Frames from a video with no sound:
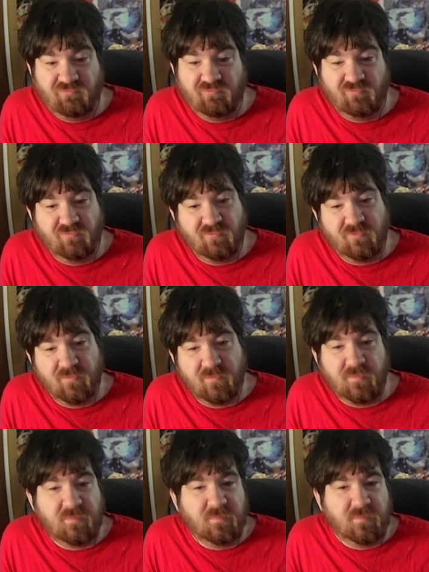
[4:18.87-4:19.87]

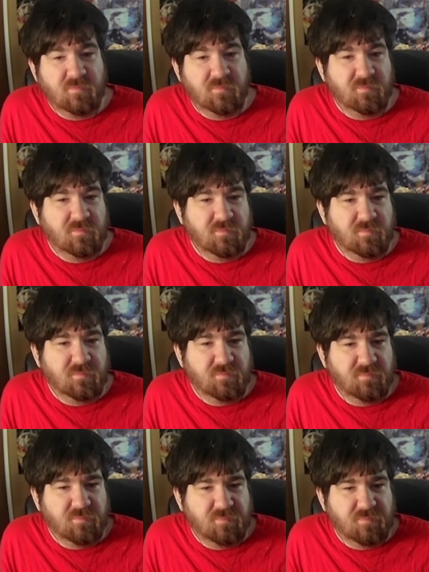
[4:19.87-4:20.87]

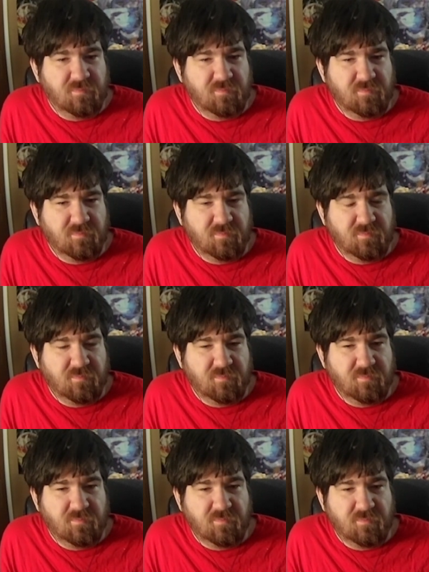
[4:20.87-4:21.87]

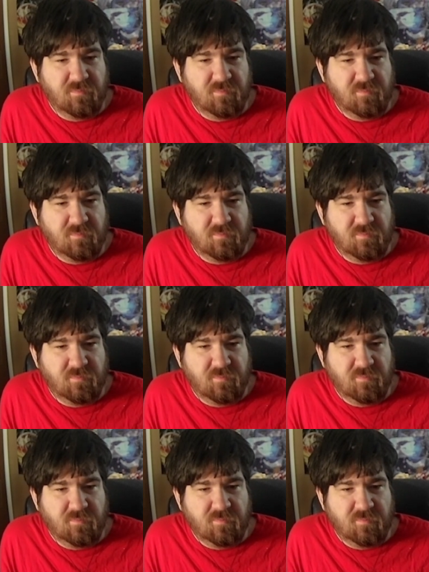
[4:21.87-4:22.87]

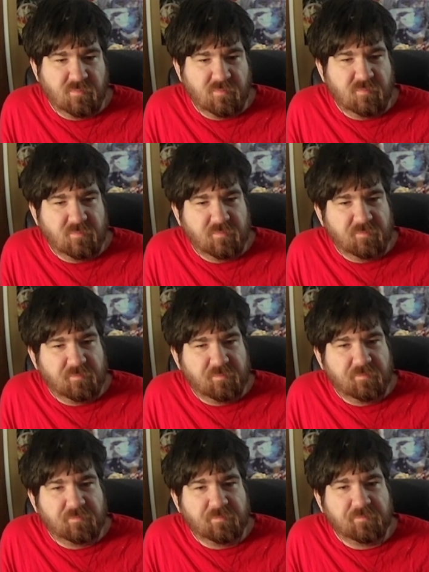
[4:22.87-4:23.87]

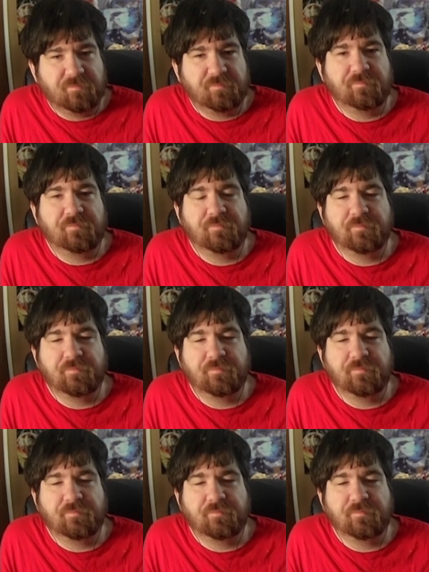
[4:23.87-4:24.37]
No one is speaking in this clip.